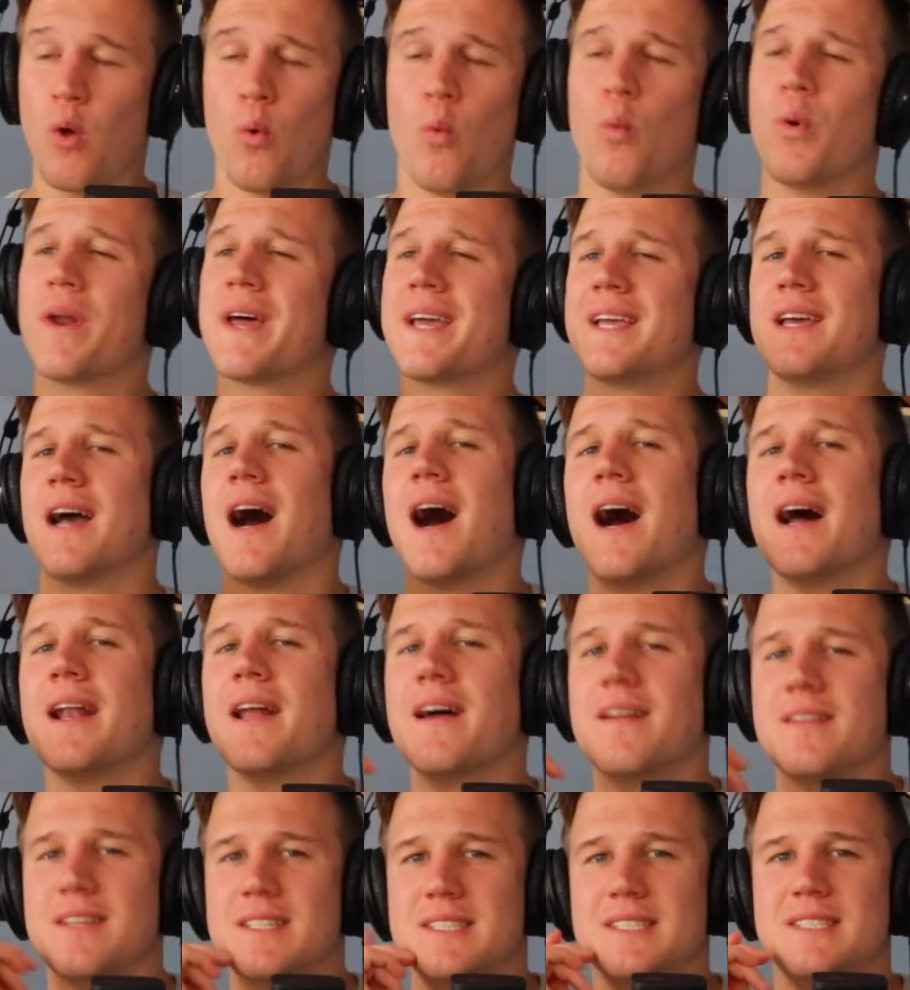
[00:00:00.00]
What I can't
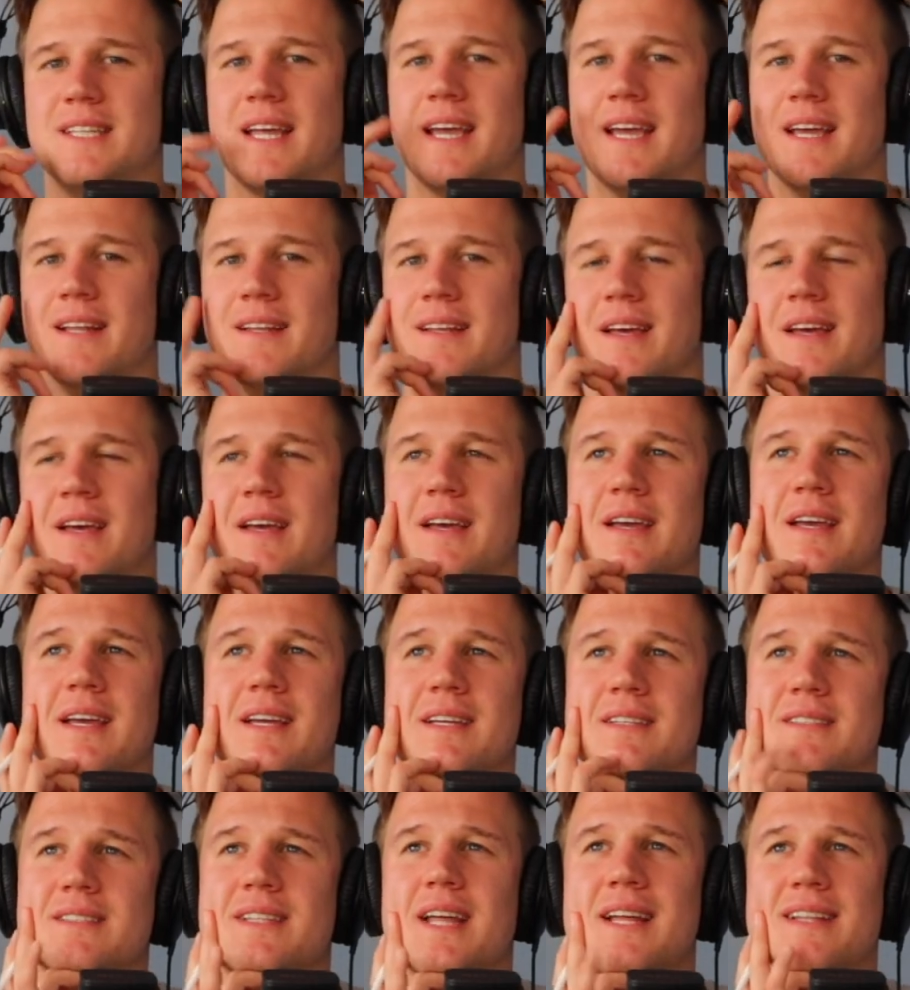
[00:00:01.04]
understand
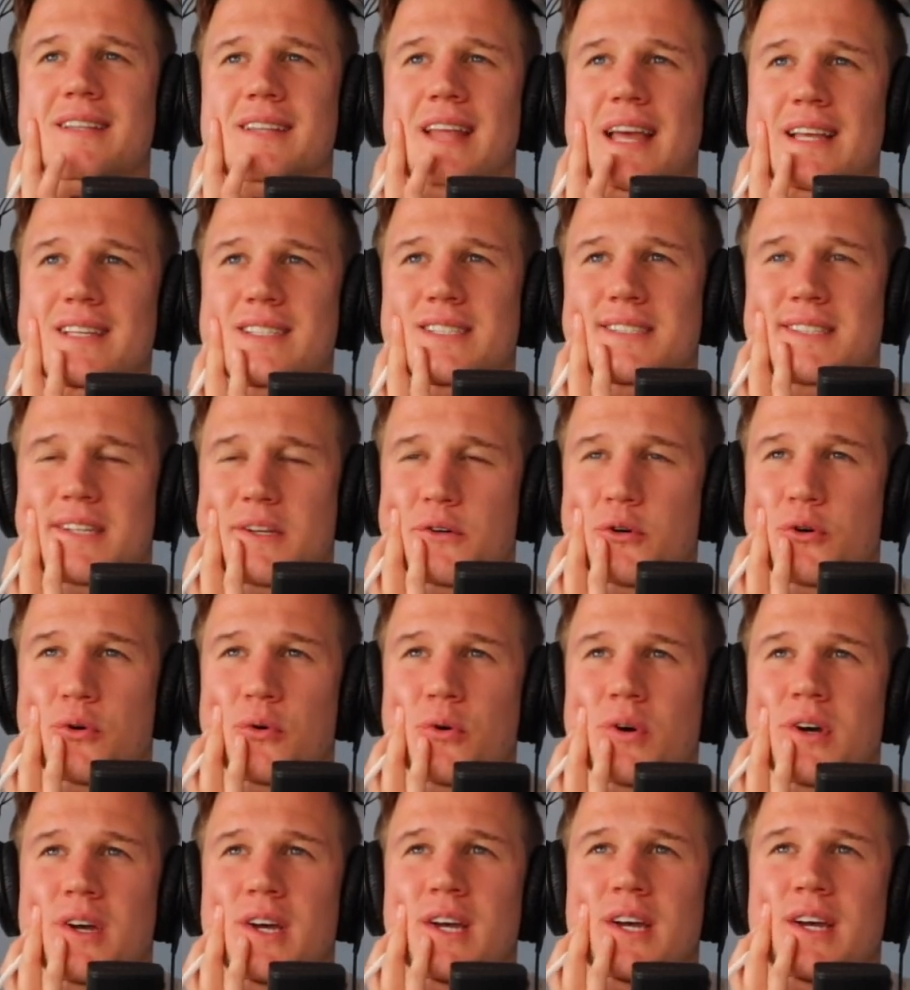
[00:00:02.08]
is that there's
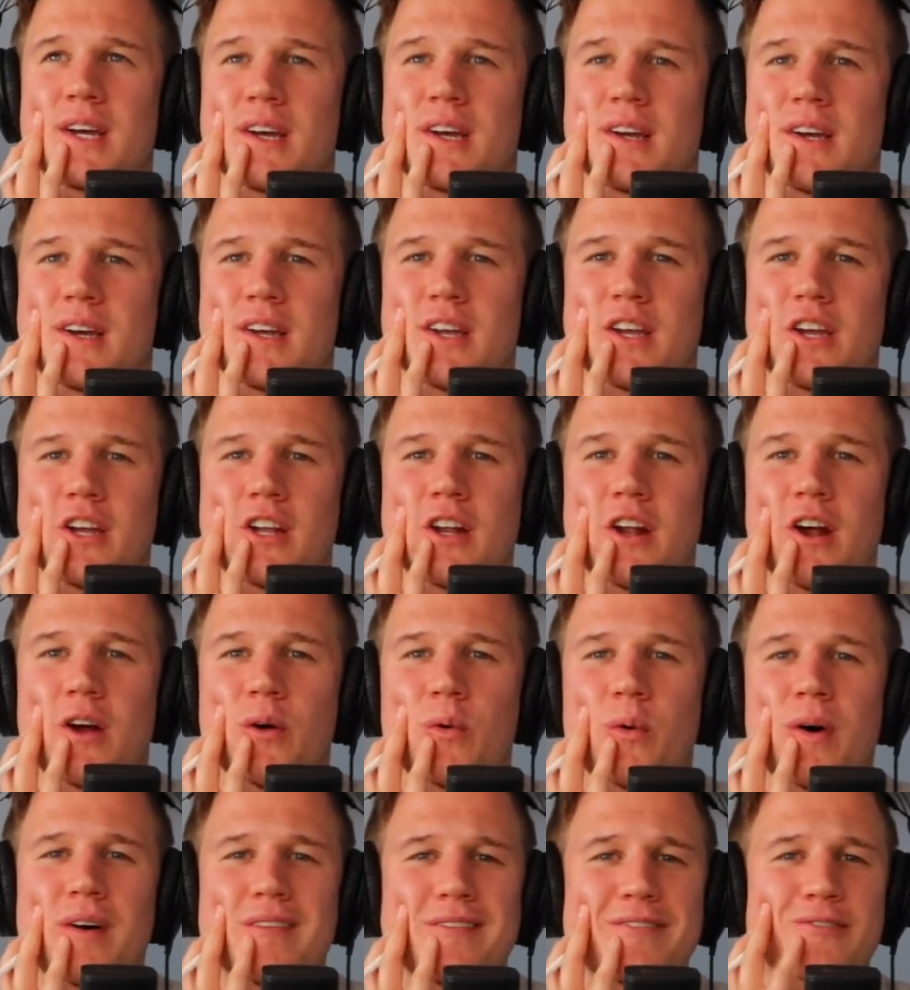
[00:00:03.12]
still,
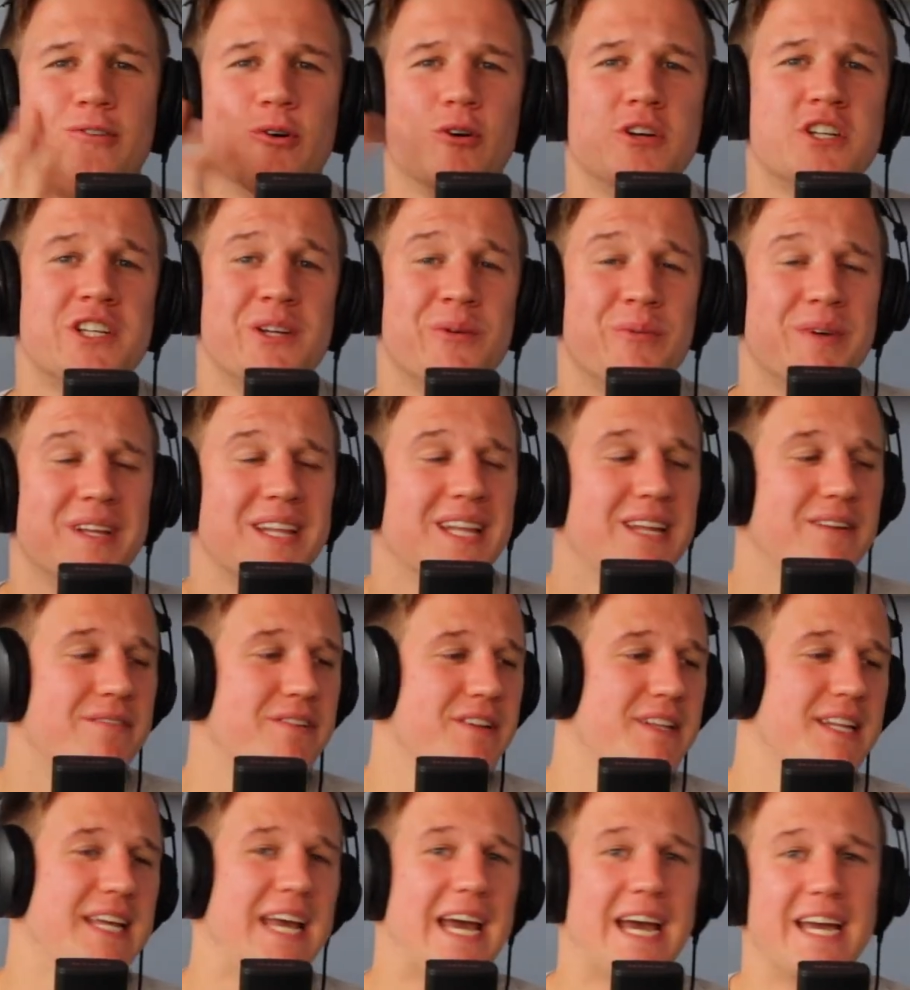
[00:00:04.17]
unfortunately we live
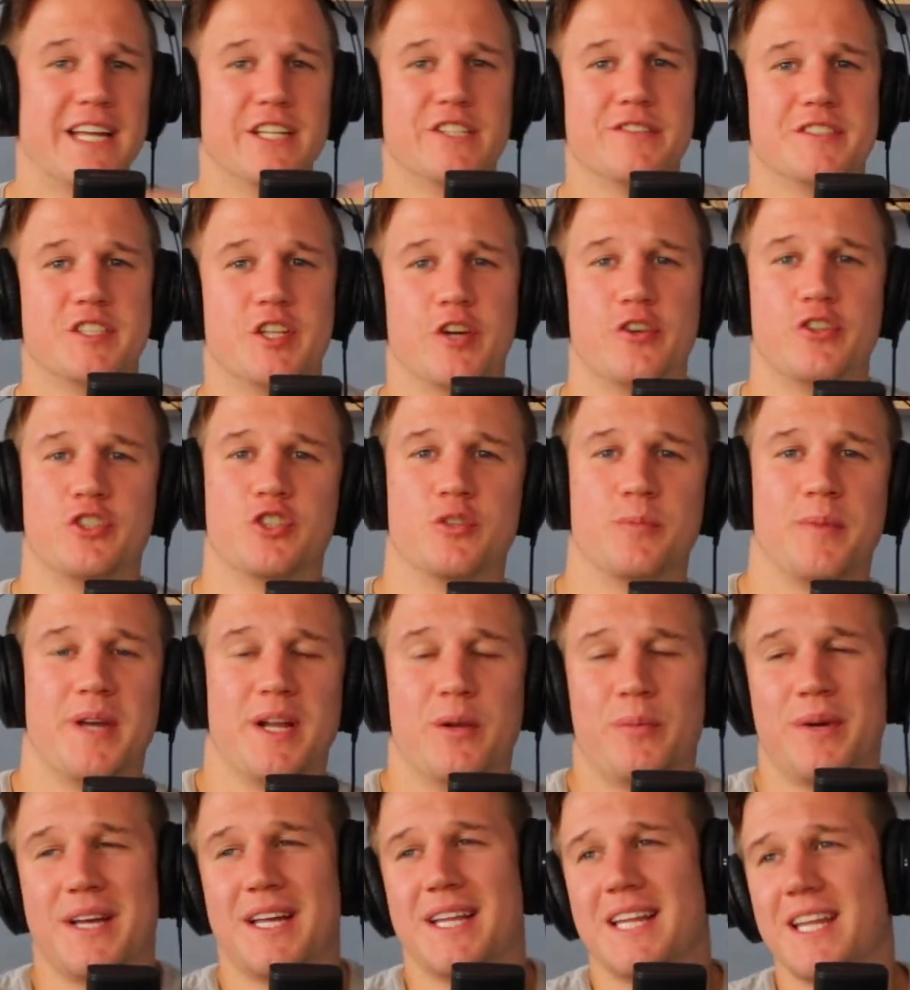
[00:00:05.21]
in the age of social media.
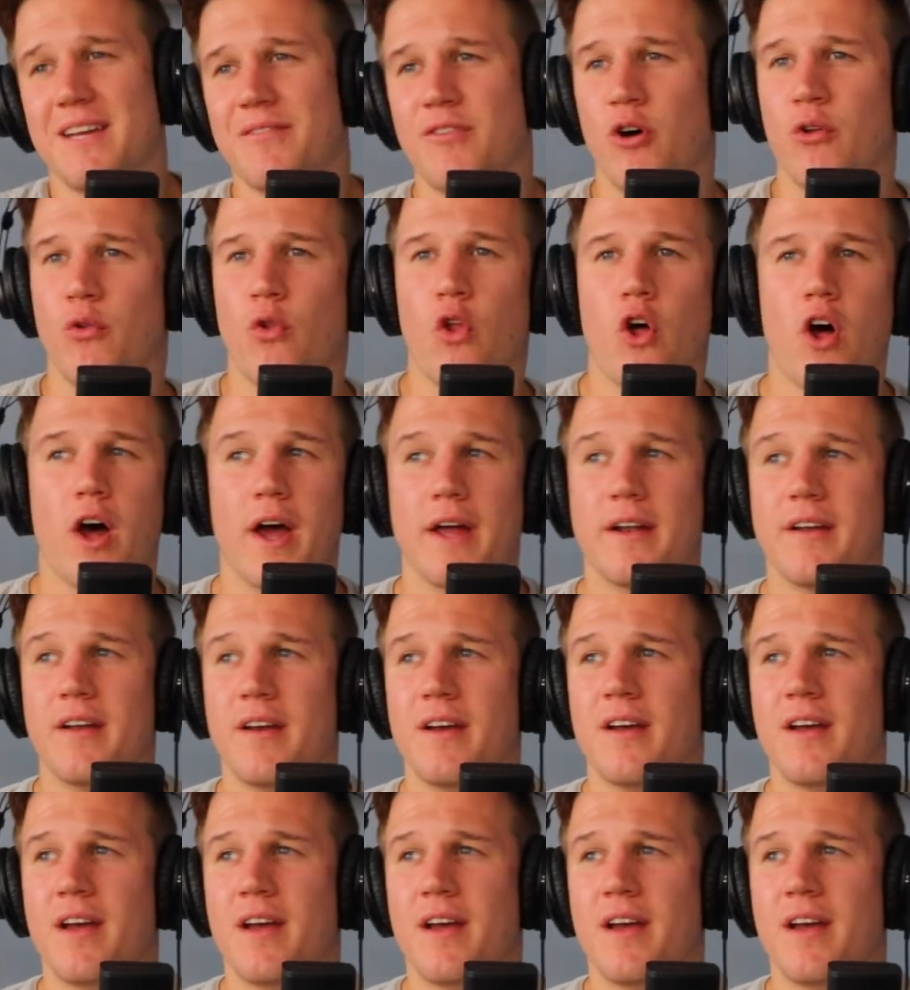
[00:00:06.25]
We live online.